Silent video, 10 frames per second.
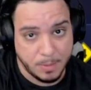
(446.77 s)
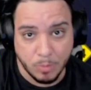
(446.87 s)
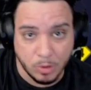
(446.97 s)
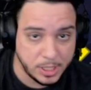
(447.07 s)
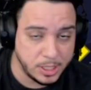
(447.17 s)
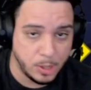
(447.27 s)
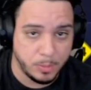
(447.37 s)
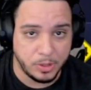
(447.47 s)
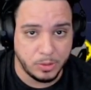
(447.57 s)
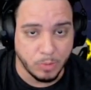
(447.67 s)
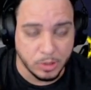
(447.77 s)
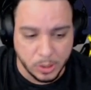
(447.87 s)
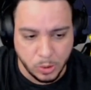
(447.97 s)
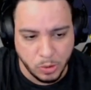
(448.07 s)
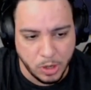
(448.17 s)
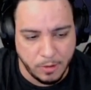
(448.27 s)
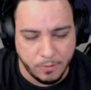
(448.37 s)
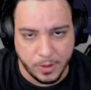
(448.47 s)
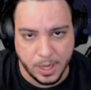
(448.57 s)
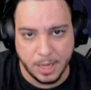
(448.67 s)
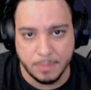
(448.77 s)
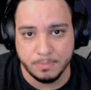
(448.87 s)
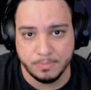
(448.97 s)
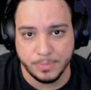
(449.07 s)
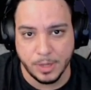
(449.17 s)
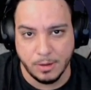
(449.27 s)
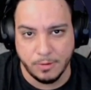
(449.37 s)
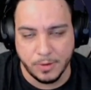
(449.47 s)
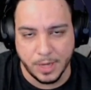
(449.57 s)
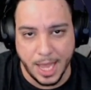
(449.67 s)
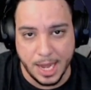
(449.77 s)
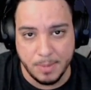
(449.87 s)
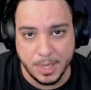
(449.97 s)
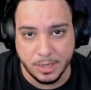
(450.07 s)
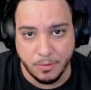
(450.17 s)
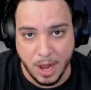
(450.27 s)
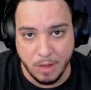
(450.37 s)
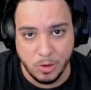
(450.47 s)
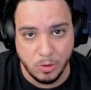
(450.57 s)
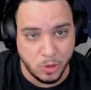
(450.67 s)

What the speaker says: a multitude of enemies around you,